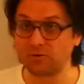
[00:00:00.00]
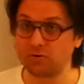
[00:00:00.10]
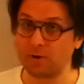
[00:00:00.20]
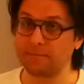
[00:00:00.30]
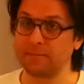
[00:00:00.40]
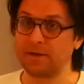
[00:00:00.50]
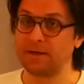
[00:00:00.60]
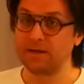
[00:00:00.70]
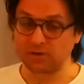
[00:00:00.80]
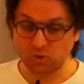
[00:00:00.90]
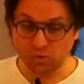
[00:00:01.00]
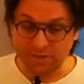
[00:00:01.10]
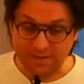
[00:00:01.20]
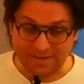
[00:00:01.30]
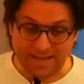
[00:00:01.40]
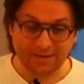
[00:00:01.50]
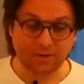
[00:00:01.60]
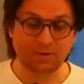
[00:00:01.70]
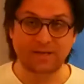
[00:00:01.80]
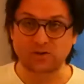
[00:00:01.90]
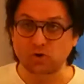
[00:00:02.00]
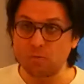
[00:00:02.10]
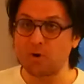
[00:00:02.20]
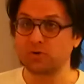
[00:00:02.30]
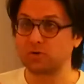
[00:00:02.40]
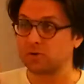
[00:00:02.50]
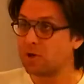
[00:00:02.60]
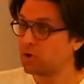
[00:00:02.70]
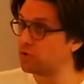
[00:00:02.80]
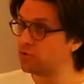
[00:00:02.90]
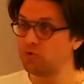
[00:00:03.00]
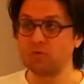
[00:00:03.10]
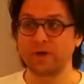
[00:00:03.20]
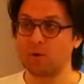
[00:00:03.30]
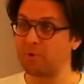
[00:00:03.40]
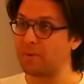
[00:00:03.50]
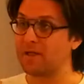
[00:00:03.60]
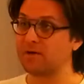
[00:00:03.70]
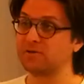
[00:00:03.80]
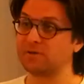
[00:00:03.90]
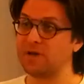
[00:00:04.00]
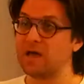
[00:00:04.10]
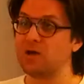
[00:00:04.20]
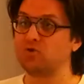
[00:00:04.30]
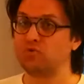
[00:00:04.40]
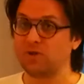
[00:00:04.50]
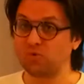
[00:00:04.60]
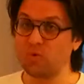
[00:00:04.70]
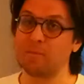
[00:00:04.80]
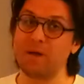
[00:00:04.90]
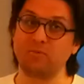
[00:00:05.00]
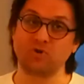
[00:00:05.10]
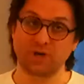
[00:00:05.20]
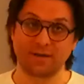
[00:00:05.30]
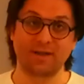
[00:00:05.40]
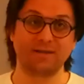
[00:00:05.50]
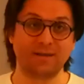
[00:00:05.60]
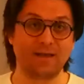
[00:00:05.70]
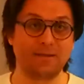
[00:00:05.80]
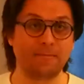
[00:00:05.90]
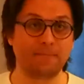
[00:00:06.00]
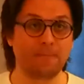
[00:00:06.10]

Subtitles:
projects that you have, words that you say, thoughts that you have, these are beings, that seeds that